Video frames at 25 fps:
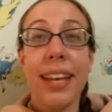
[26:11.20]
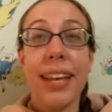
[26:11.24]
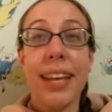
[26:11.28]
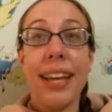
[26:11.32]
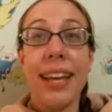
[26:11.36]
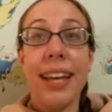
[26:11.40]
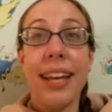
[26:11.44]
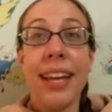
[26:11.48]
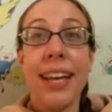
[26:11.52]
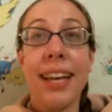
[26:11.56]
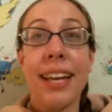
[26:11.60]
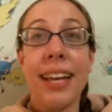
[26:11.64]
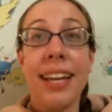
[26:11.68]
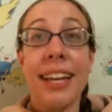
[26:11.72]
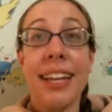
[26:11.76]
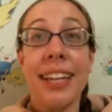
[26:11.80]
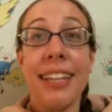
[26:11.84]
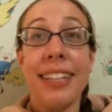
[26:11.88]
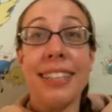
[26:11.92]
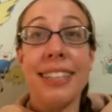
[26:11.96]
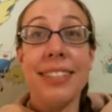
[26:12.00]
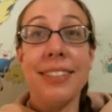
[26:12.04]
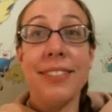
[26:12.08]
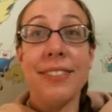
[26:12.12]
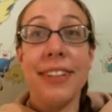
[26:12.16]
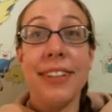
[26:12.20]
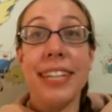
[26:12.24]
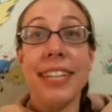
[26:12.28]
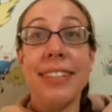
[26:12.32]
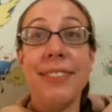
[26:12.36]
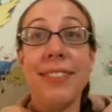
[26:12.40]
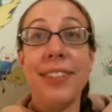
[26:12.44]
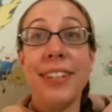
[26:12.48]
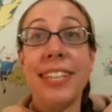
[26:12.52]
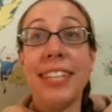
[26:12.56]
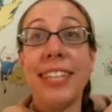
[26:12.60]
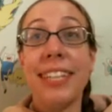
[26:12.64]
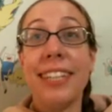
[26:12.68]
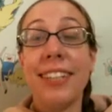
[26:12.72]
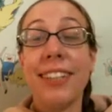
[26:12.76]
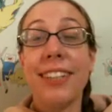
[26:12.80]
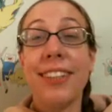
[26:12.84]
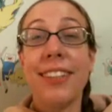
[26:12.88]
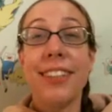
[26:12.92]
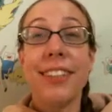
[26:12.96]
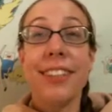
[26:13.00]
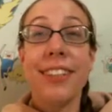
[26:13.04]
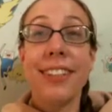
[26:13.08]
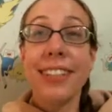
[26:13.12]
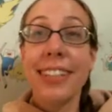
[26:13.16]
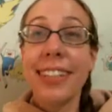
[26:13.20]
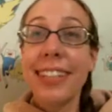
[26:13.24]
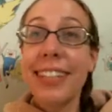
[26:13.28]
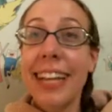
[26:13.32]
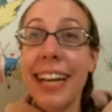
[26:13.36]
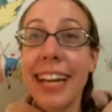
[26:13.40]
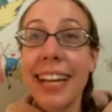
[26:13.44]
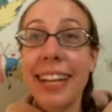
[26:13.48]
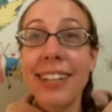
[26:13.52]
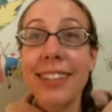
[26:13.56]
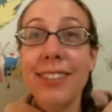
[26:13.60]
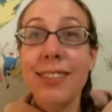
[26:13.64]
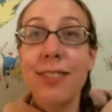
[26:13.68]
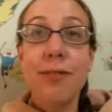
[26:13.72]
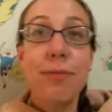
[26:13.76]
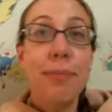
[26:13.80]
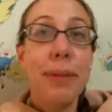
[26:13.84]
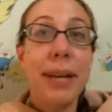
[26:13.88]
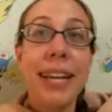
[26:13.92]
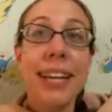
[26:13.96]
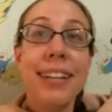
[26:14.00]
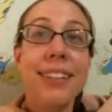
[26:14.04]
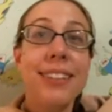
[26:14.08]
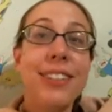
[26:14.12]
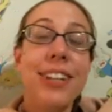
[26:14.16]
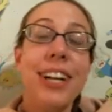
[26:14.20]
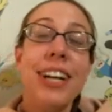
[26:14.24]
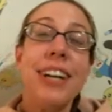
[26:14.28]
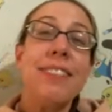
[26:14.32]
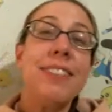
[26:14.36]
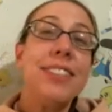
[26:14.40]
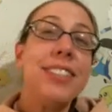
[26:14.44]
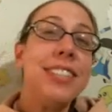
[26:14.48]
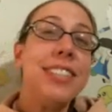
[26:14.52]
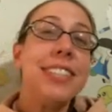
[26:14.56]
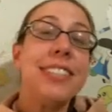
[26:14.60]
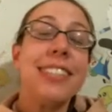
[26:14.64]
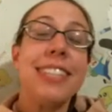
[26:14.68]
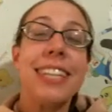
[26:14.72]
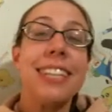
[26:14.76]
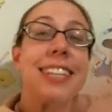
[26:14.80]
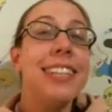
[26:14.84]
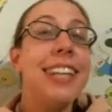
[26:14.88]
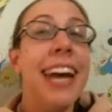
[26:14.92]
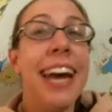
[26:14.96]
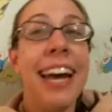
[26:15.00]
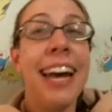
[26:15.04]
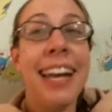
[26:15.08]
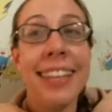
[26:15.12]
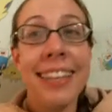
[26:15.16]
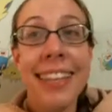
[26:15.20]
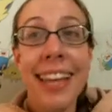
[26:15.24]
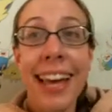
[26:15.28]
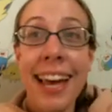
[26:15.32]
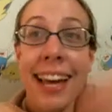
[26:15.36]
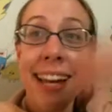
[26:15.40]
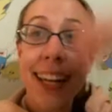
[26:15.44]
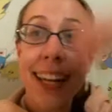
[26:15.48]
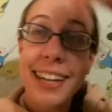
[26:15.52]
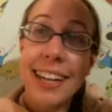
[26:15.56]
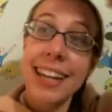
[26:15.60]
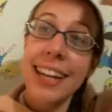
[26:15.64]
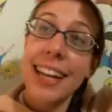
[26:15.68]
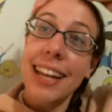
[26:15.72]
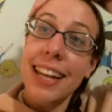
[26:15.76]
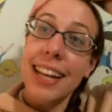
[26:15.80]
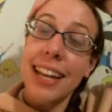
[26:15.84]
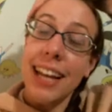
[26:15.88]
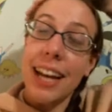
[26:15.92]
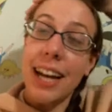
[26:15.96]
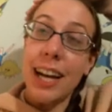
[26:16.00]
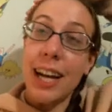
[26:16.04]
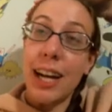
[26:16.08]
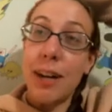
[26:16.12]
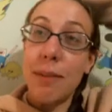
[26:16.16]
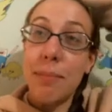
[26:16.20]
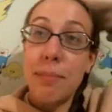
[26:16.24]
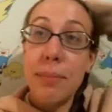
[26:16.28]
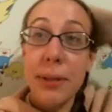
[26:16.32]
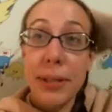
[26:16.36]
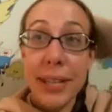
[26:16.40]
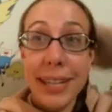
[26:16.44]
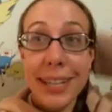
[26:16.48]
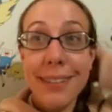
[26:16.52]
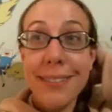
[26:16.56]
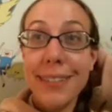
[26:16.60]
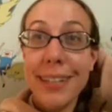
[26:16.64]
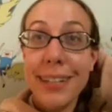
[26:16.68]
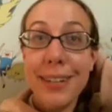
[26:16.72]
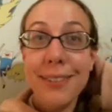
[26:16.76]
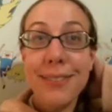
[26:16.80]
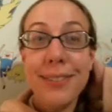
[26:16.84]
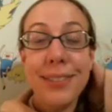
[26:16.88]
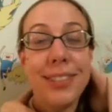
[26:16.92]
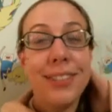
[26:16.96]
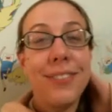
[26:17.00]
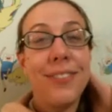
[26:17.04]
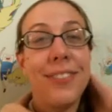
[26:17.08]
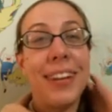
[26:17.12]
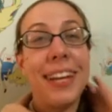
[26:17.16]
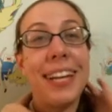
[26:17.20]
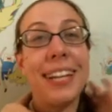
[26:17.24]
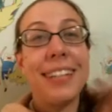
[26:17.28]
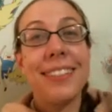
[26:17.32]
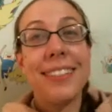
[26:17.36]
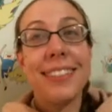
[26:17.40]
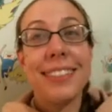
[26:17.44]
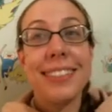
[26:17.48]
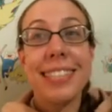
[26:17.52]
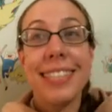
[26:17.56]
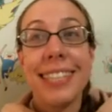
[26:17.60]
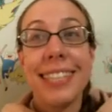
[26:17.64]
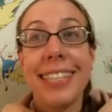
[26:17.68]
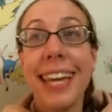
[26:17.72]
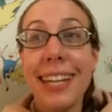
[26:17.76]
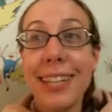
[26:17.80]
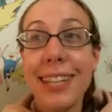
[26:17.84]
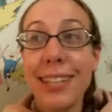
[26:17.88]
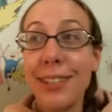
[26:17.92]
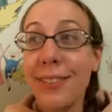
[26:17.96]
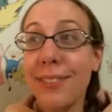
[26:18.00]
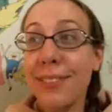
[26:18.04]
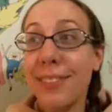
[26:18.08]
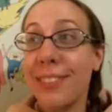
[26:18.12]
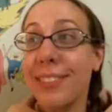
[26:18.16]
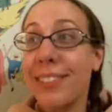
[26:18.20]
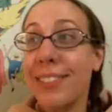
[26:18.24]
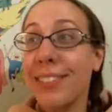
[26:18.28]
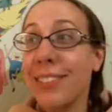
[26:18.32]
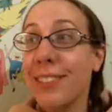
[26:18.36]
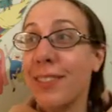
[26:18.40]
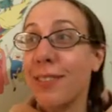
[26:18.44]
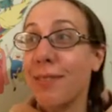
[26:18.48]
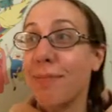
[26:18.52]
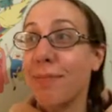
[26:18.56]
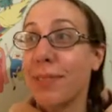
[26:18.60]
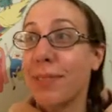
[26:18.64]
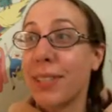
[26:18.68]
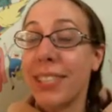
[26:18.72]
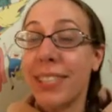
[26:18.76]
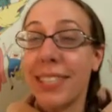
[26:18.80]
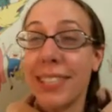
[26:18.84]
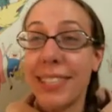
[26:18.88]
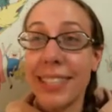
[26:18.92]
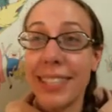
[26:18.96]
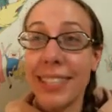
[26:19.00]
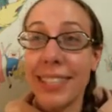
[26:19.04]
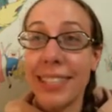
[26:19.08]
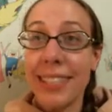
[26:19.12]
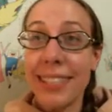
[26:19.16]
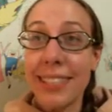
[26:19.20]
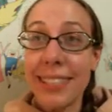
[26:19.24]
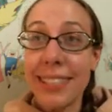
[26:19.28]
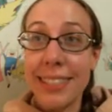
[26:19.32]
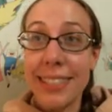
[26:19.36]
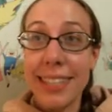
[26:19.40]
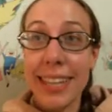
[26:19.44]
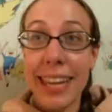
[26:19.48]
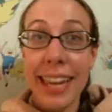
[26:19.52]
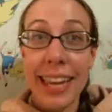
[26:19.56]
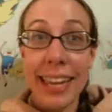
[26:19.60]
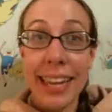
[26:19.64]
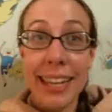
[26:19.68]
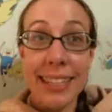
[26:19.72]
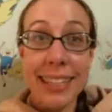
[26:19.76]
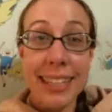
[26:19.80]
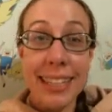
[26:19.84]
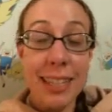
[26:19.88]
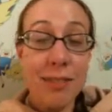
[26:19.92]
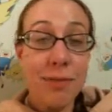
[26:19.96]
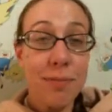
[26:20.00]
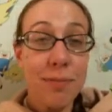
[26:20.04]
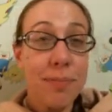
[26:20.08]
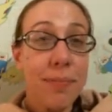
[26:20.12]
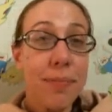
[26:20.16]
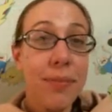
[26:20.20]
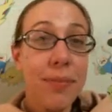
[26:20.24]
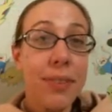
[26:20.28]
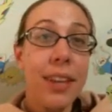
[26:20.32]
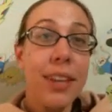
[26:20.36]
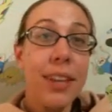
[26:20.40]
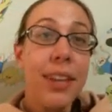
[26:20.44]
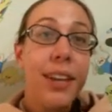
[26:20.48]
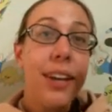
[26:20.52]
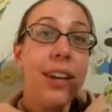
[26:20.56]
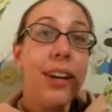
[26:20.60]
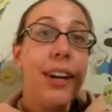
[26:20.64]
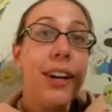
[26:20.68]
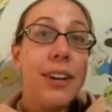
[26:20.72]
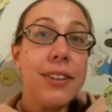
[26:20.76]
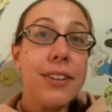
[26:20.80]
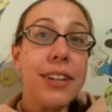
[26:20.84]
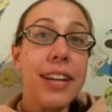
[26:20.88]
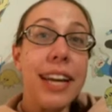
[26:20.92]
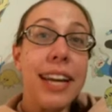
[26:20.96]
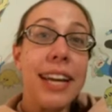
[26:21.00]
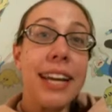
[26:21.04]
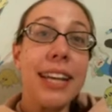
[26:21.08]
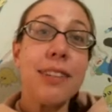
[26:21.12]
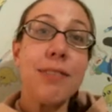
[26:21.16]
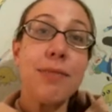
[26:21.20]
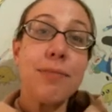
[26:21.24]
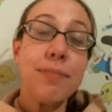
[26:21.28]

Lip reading: and if I wanted a third layer of panel options, I could add that. Play around with the panels, get used to them because it's handy. Okay,